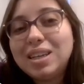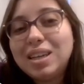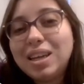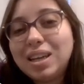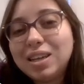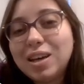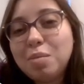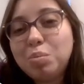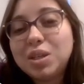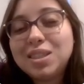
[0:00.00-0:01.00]

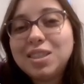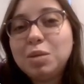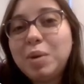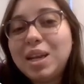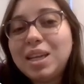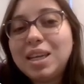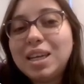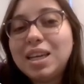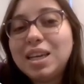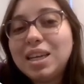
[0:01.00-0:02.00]
income participating
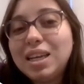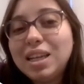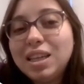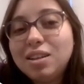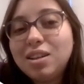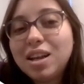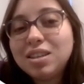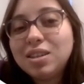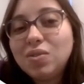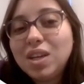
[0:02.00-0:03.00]
in illegal
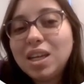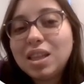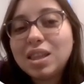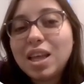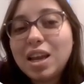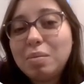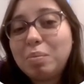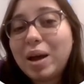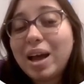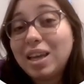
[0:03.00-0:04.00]
activity than
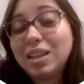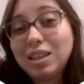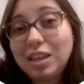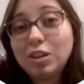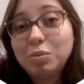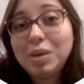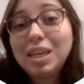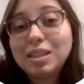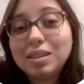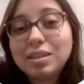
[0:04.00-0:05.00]
by legal
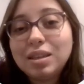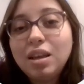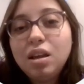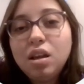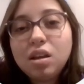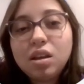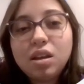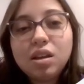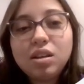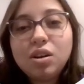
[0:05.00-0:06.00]
means.
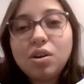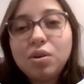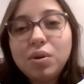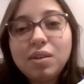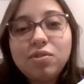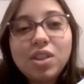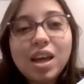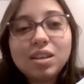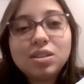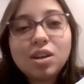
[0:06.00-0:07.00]
If the
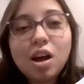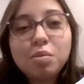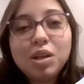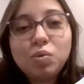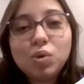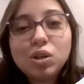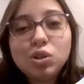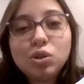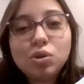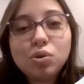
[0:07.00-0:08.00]
ex-convict were
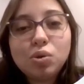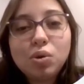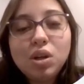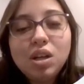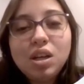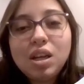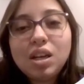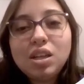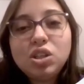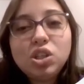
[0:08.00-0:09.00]
to
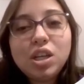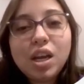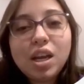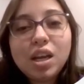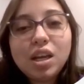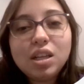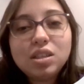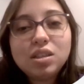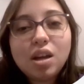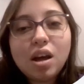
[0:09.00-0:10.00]

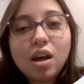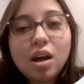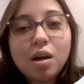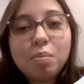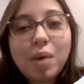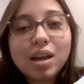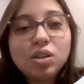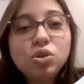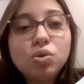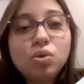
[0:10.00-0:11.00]
initiate back
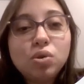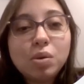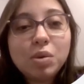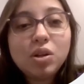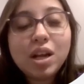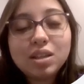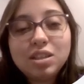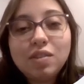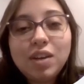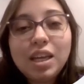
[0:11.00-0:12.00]
into criminal
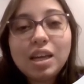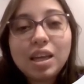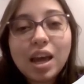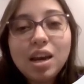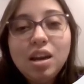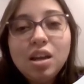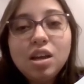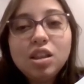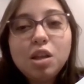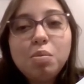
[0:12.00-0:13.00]
activity again,
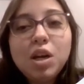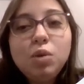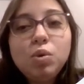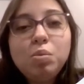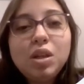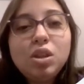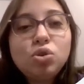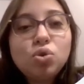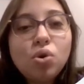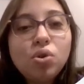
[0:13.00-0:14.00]
the money would be the
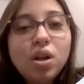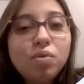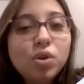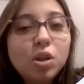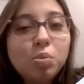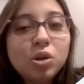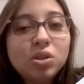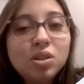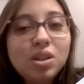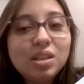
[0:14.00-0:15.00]
total of what the
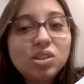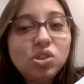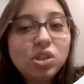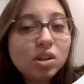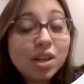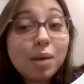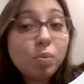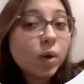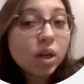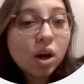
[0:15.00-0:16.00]
person thinks jail time
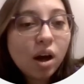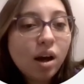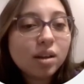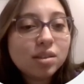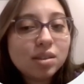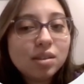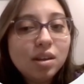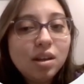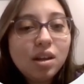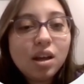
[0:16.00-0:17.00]
would cost.
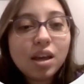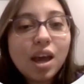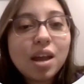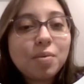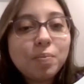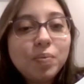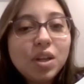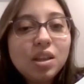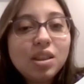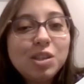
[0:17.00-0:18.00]
Again,
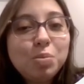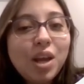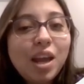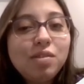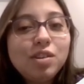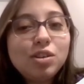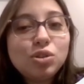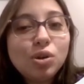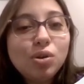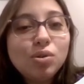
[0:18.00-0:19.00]
this behavior
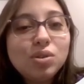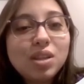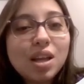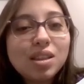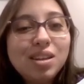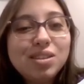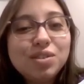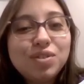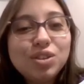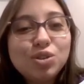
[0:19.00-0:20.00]
shows that the
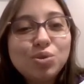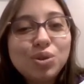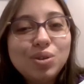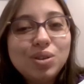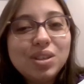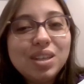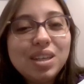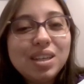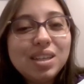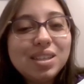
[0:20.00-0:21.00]
individual
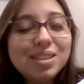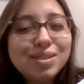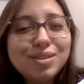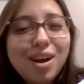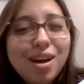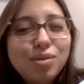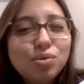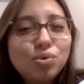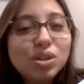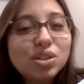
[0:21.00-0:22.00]
is not
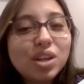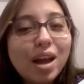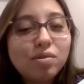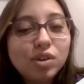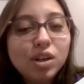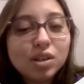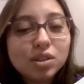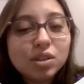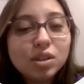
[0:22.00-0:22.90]
risk adverse.